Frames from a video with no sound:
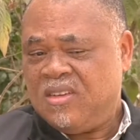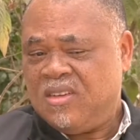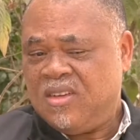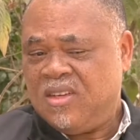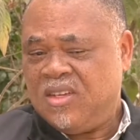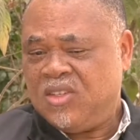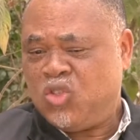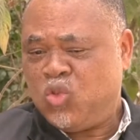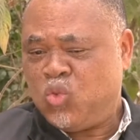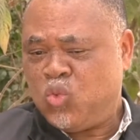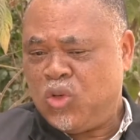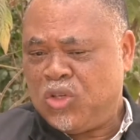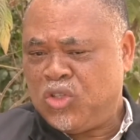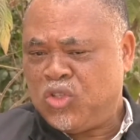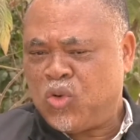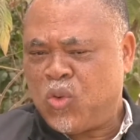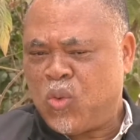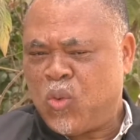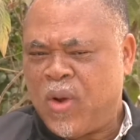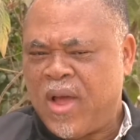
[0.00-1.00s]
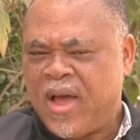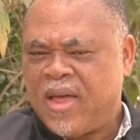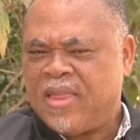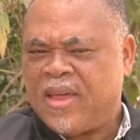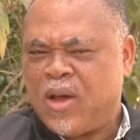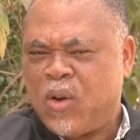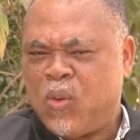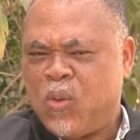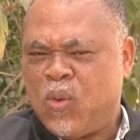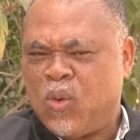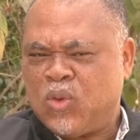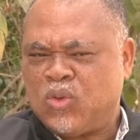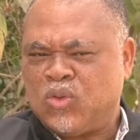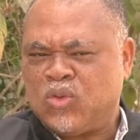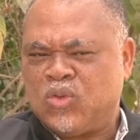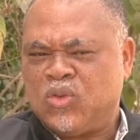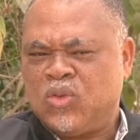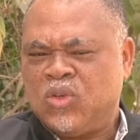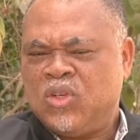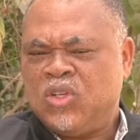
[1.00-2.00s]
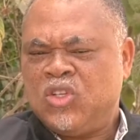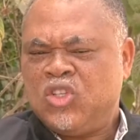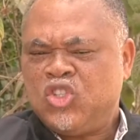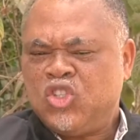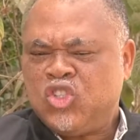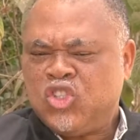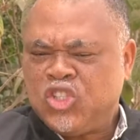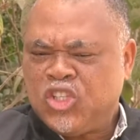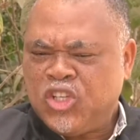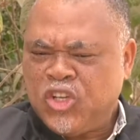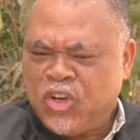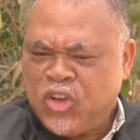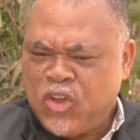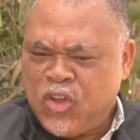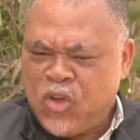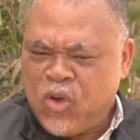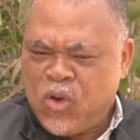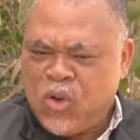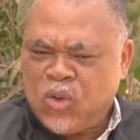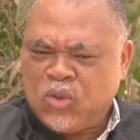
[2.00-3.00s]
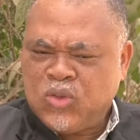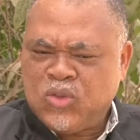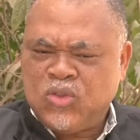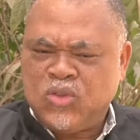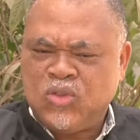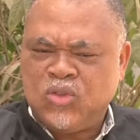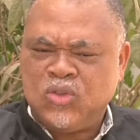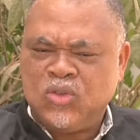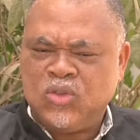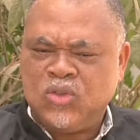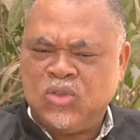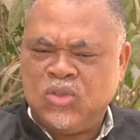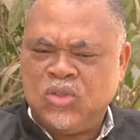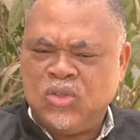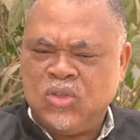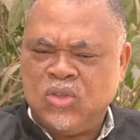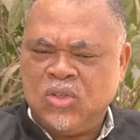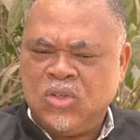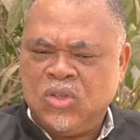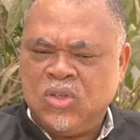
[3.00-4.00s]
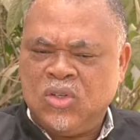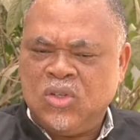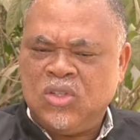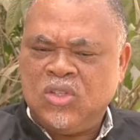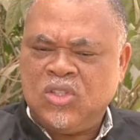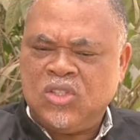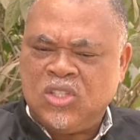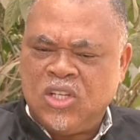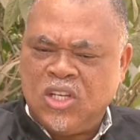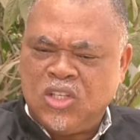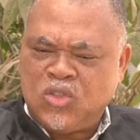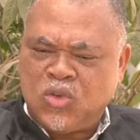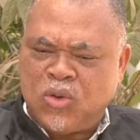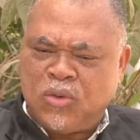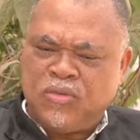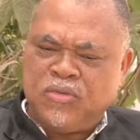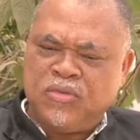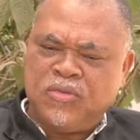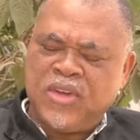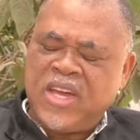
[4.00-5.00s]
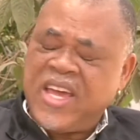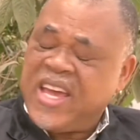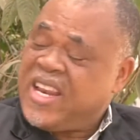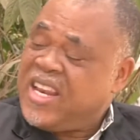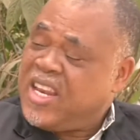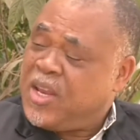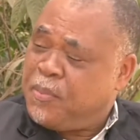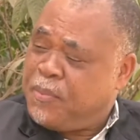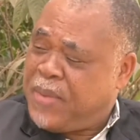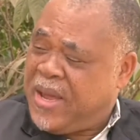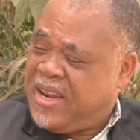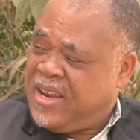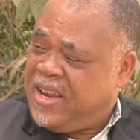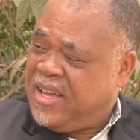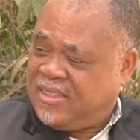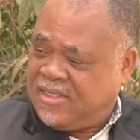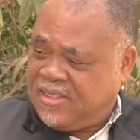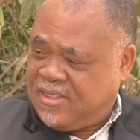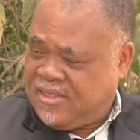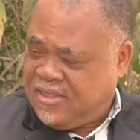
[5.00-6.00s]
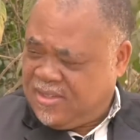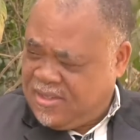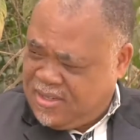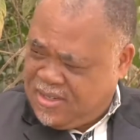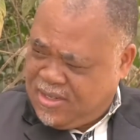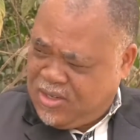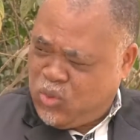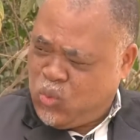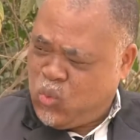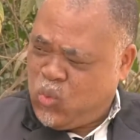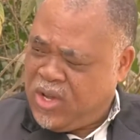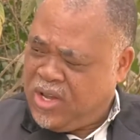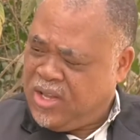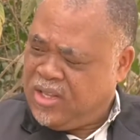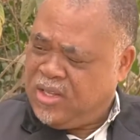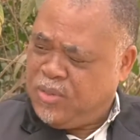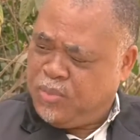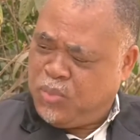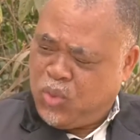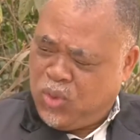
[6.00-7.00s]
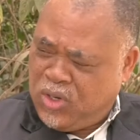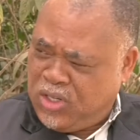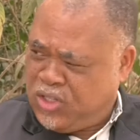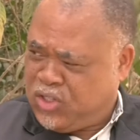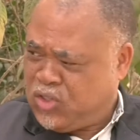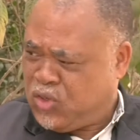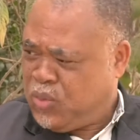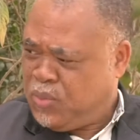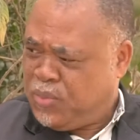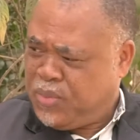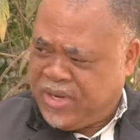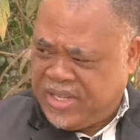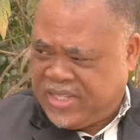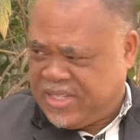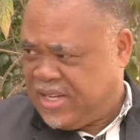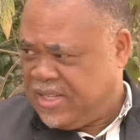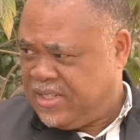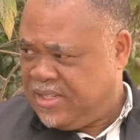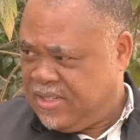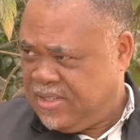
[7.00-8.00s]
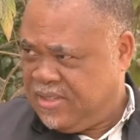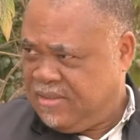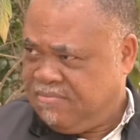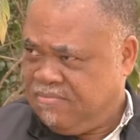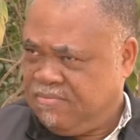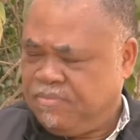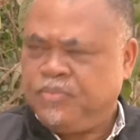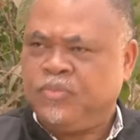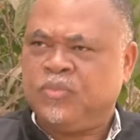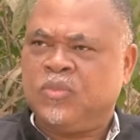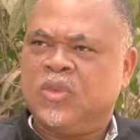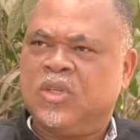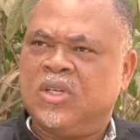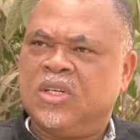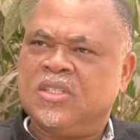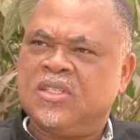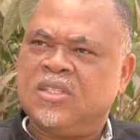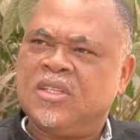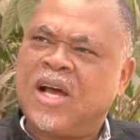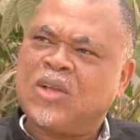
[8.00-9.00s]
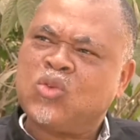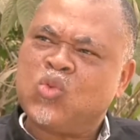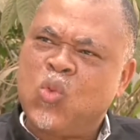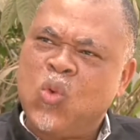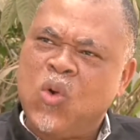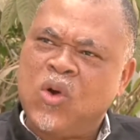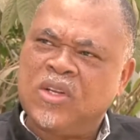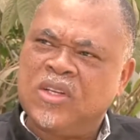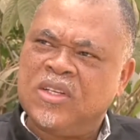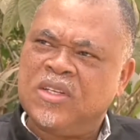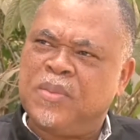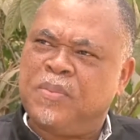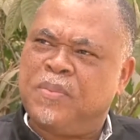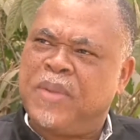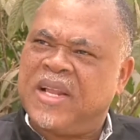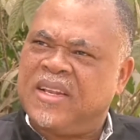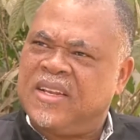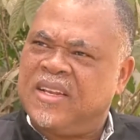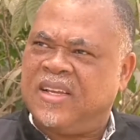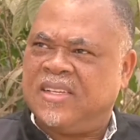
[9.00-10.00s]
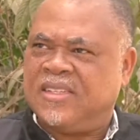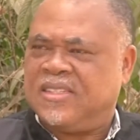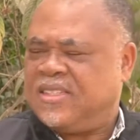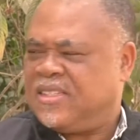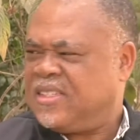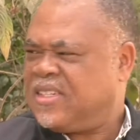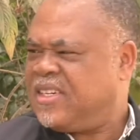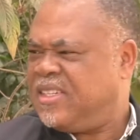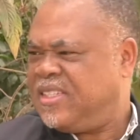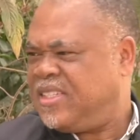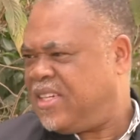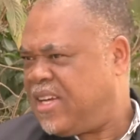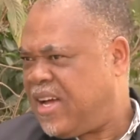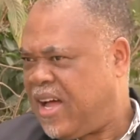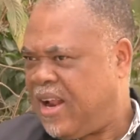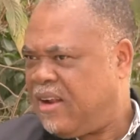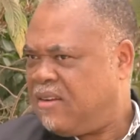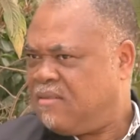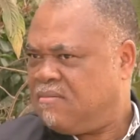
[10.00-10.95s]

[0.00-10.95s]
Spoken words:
a situation where there was serious state of independence in the way the police operated. You see, that word independence is critical.